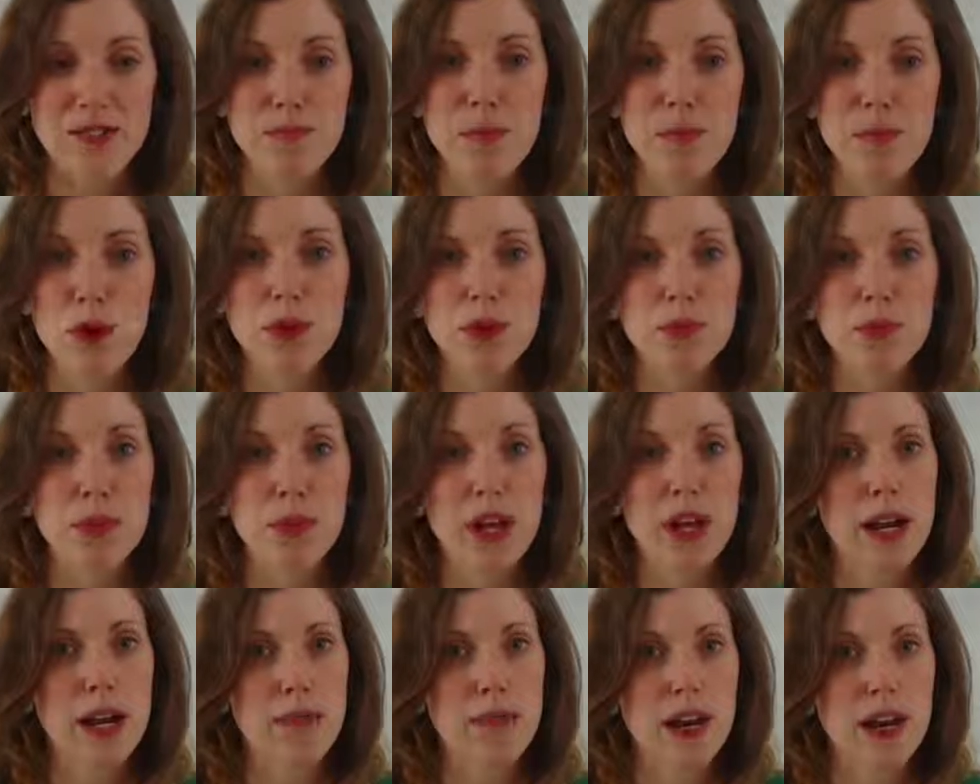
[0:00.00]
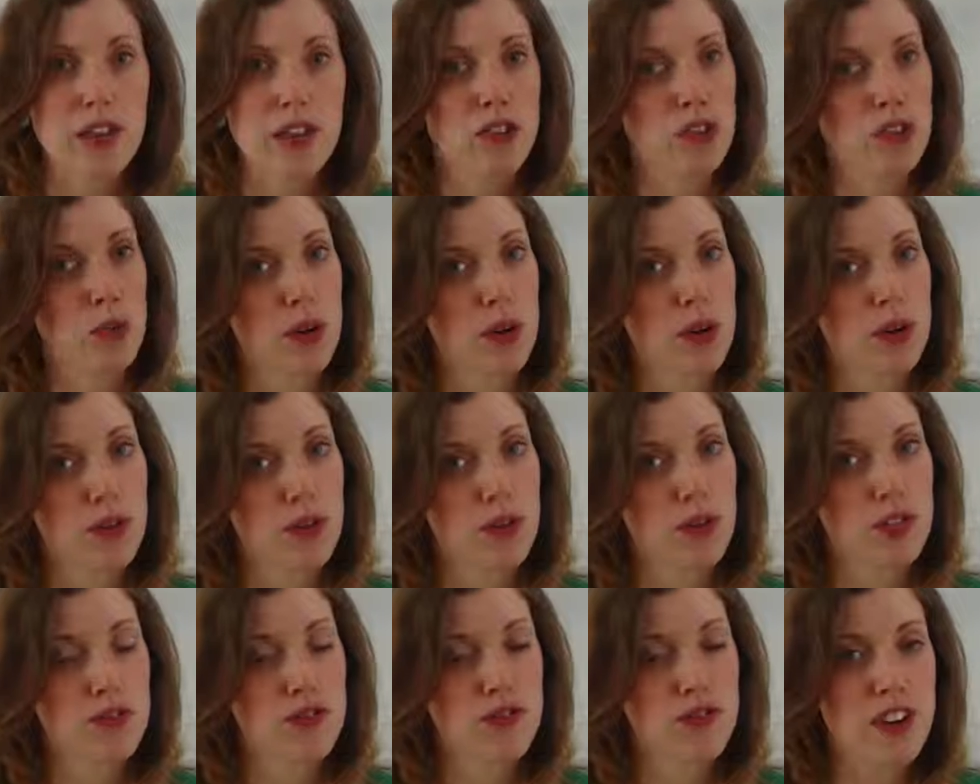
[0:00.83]
multiply by the square
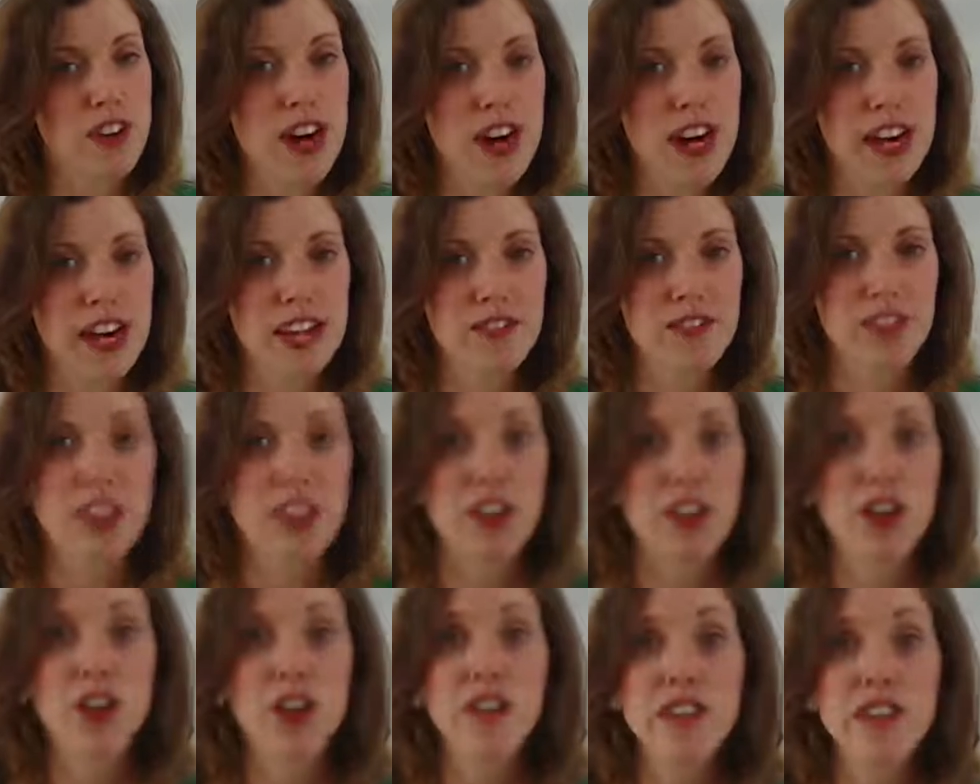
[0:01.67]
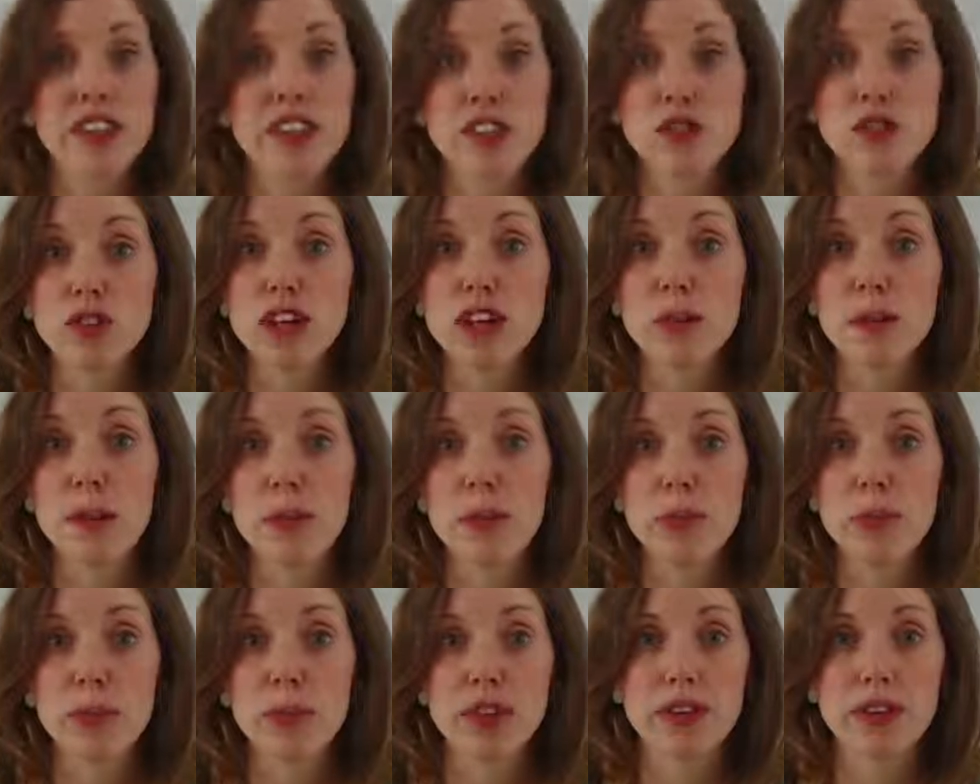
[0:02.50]
root of 5, and then all of a sudden you come
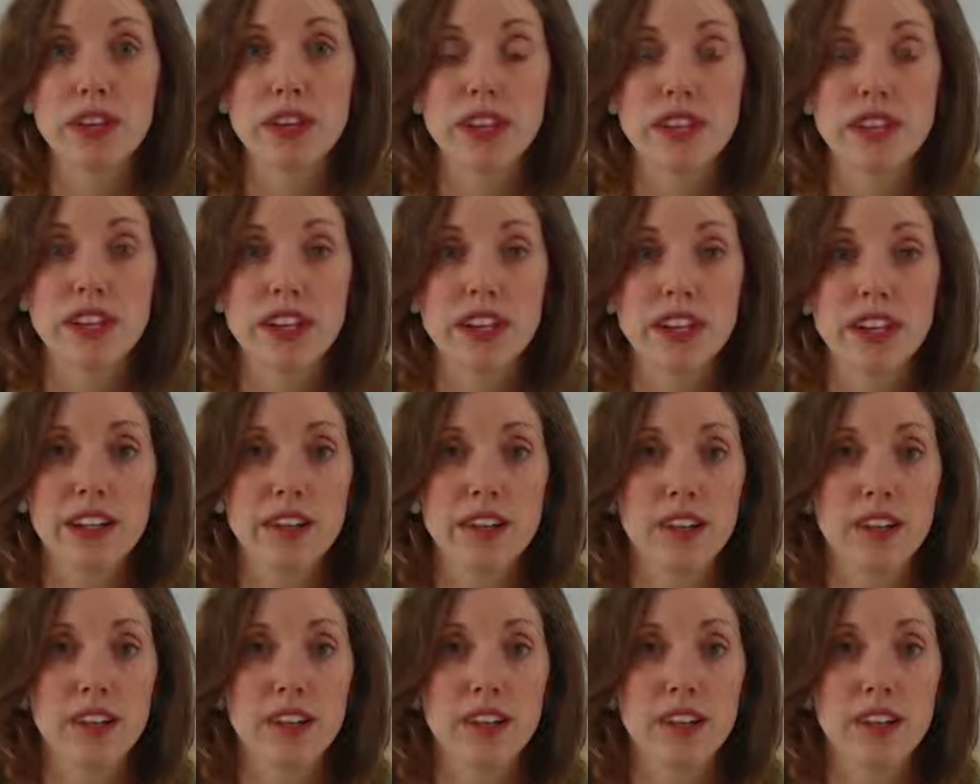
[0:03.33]
up with this